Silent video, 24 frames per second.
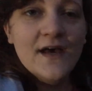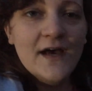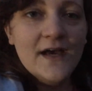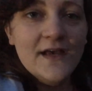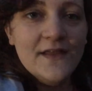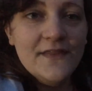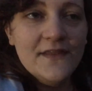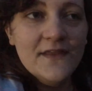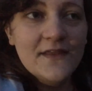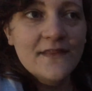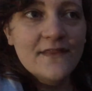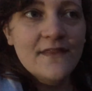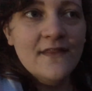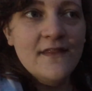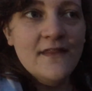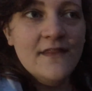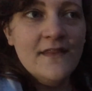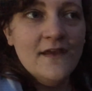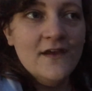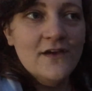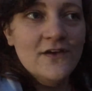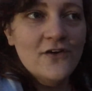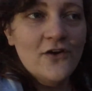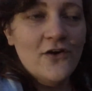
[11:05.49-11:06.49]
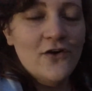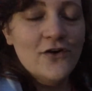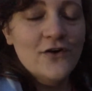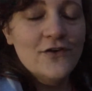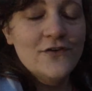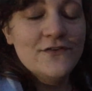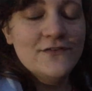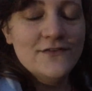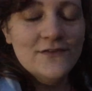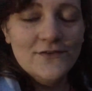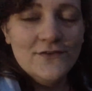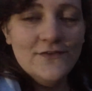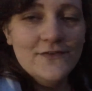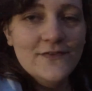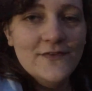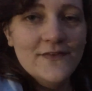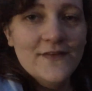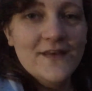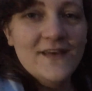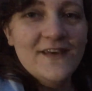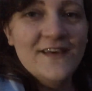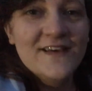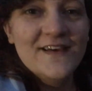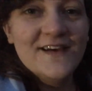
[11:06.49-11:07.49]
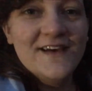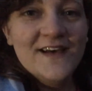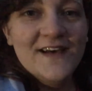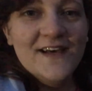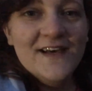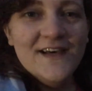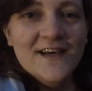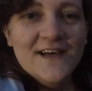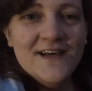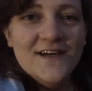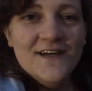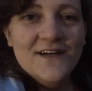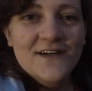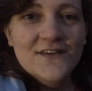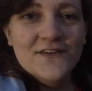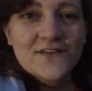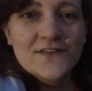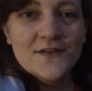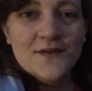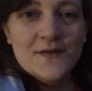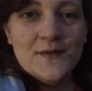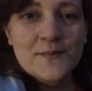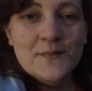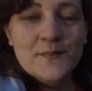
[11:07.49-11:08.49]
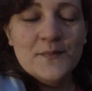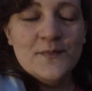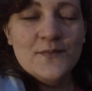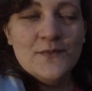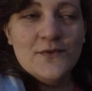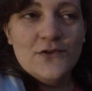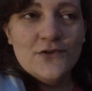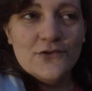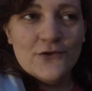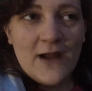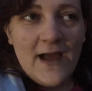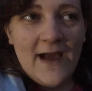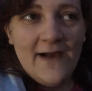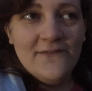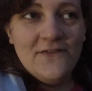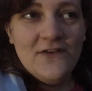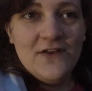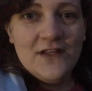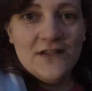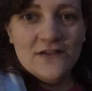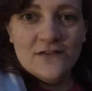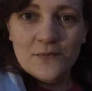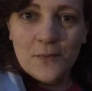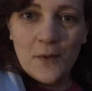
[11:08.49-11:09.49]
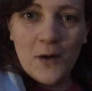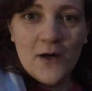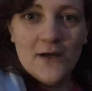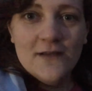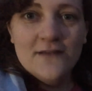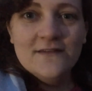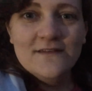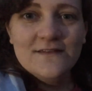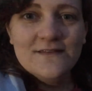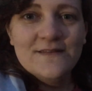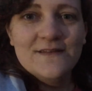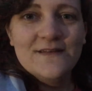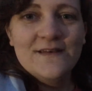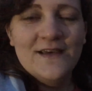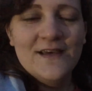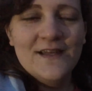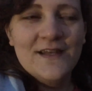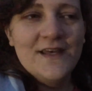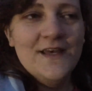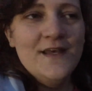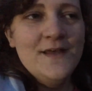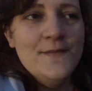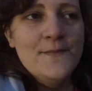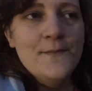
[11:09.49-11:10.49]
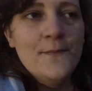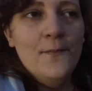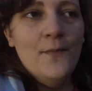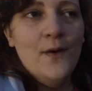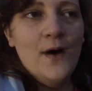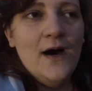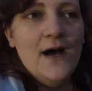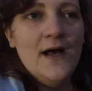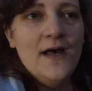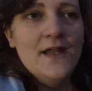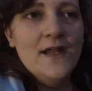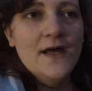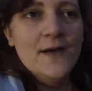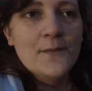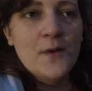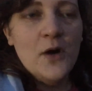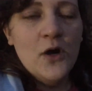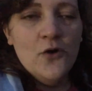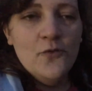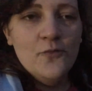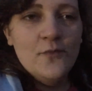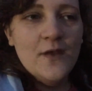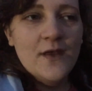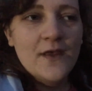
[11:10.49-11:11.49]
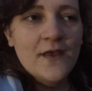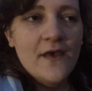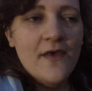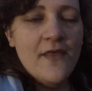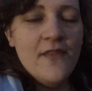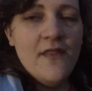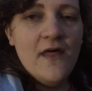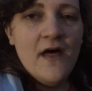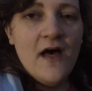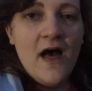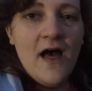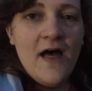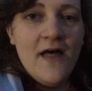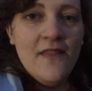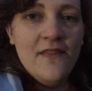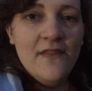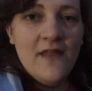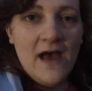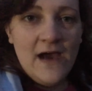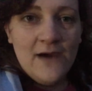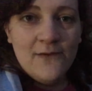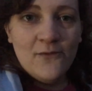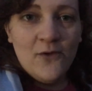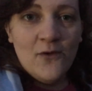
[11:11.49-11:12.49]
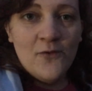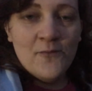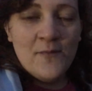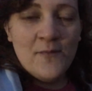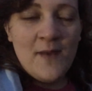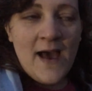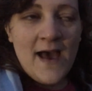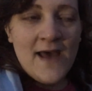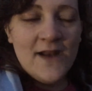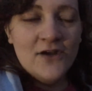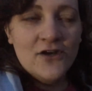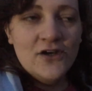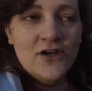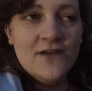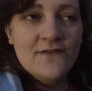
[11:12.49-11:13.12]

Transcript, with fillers: I think that there are certainly some drafty spots in it, but I'm hoping that that won't matter.